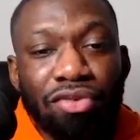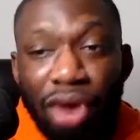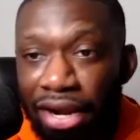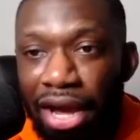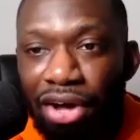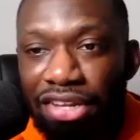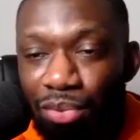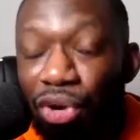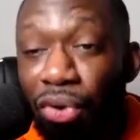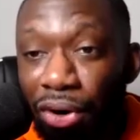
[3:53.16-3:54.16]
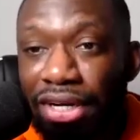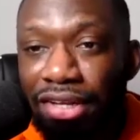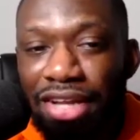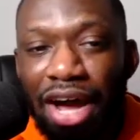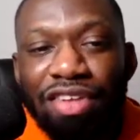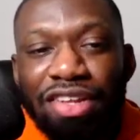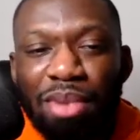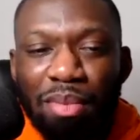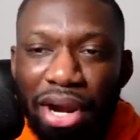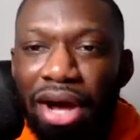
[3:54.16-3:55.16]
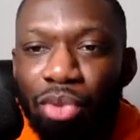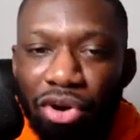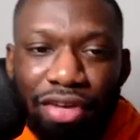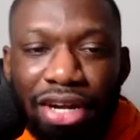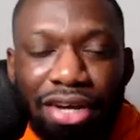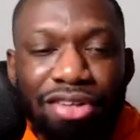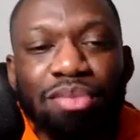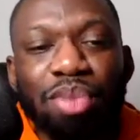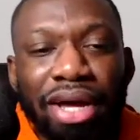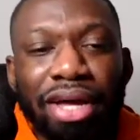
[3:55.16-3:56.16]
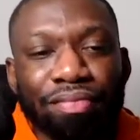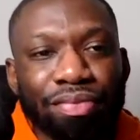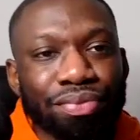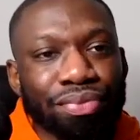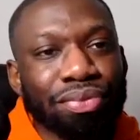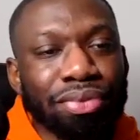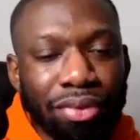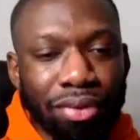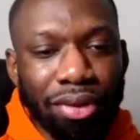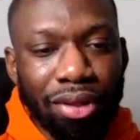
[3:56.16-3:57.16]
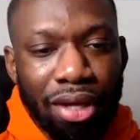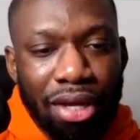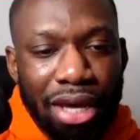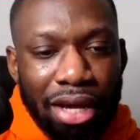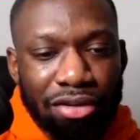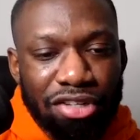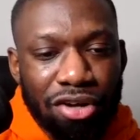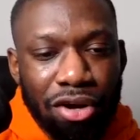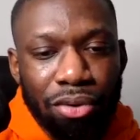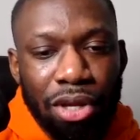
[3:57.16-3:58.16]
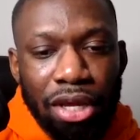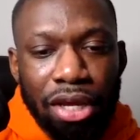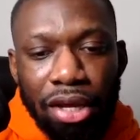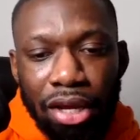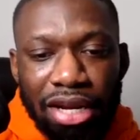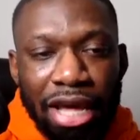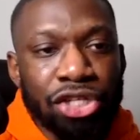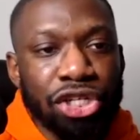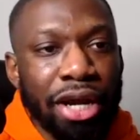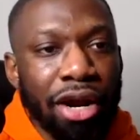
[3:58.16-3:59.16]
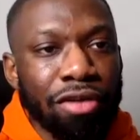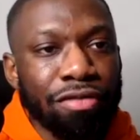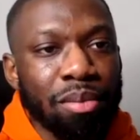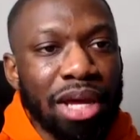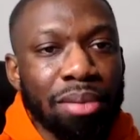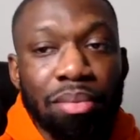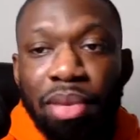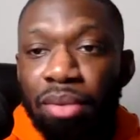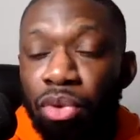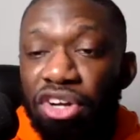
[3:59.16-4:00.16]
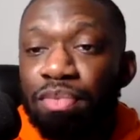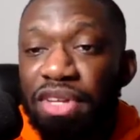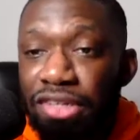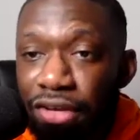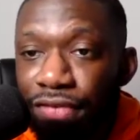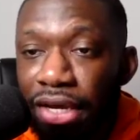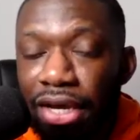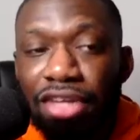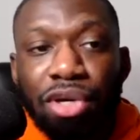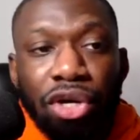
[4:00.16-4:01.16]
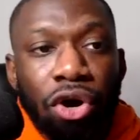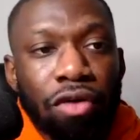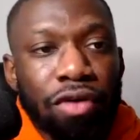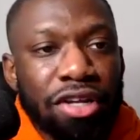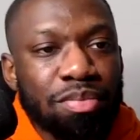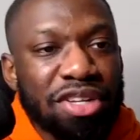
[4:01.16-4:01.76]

right now as I'm recording this. Obviously, I'm gonna put out more videos, but yeah. So thank Janeri for me being more specific as we go over the